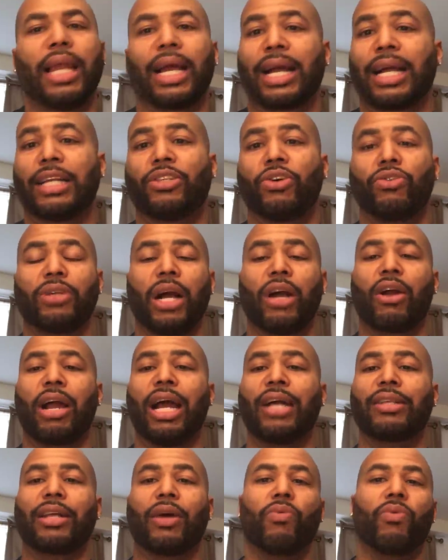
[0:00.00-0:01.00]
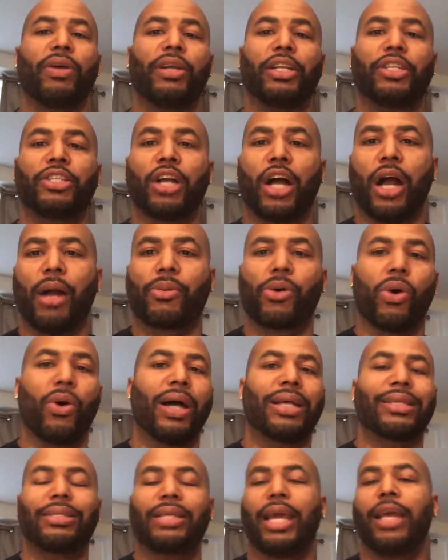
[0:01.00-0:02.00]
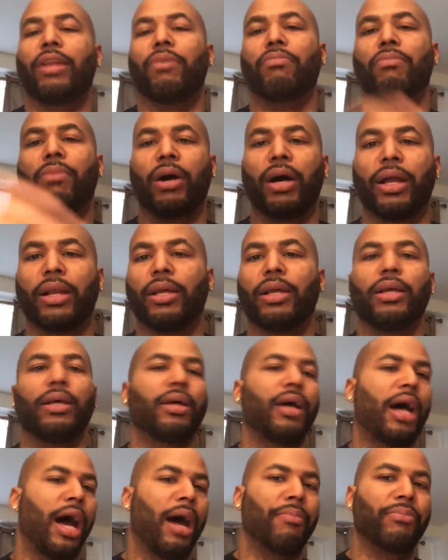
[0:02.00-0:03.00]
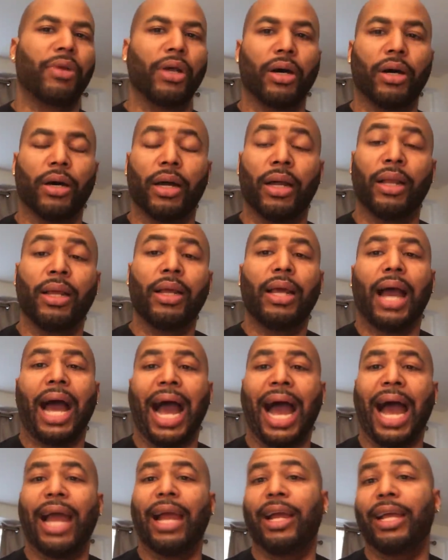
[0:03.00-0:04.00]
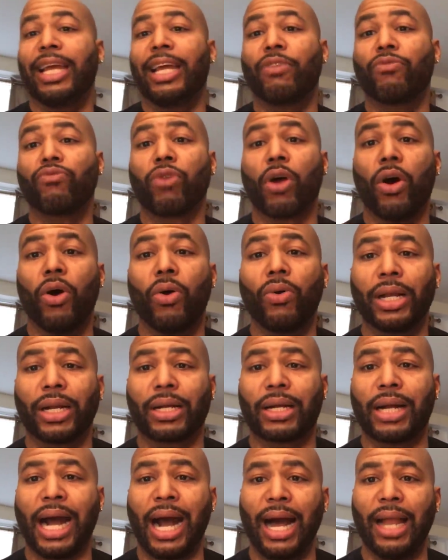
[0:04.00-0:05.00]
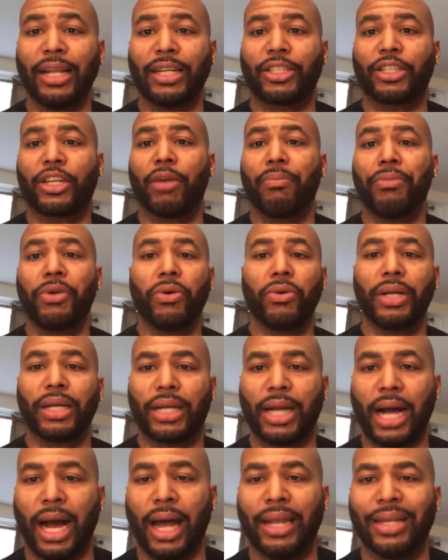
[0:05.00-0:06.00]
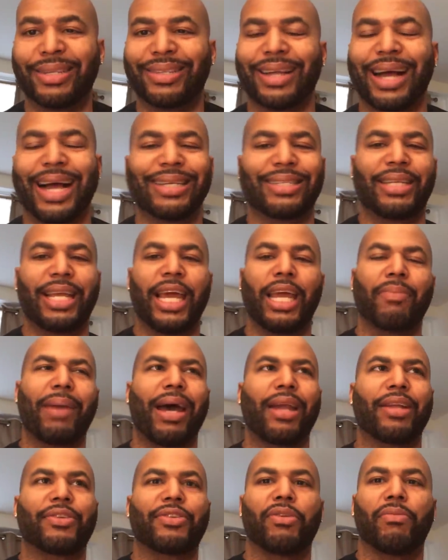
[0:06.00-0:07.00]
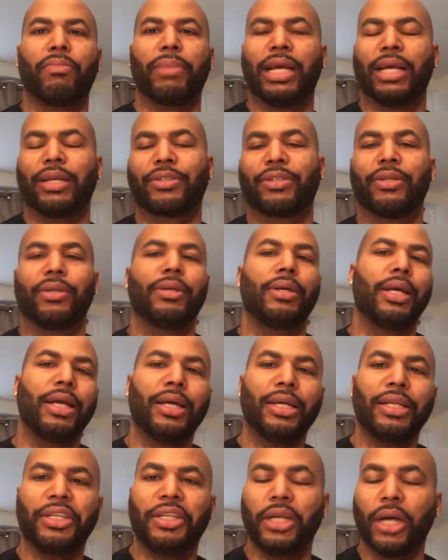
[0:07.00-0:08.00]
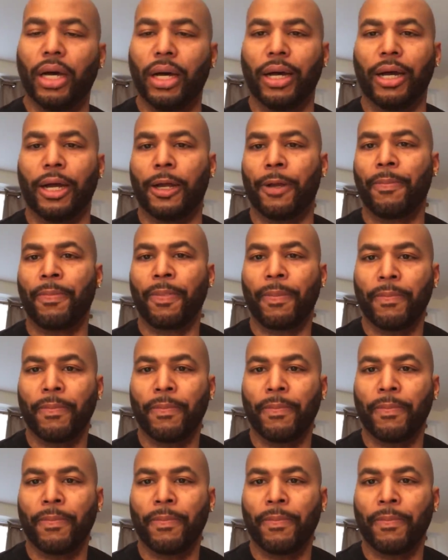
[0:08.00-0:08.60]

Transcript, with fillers: Like I told y'all guys, I went to Job Corps, I stayed a month, I'm done. I enrolled in college, community college. I stayed about a semester, done.